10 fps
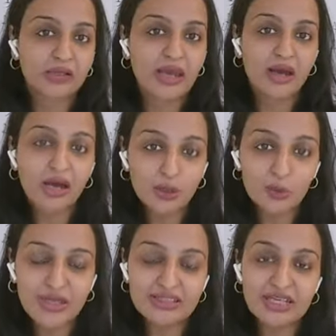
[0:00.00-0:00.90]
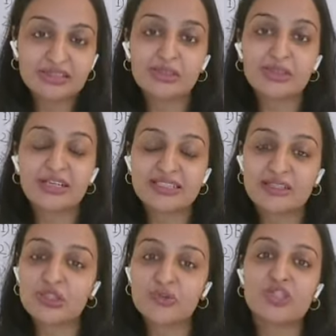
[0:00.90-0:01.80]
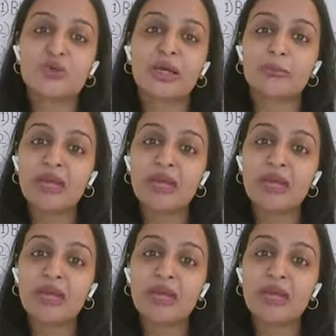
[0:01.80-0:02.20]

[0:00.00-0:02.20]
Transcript: There are halwas, there are certain desserts which you can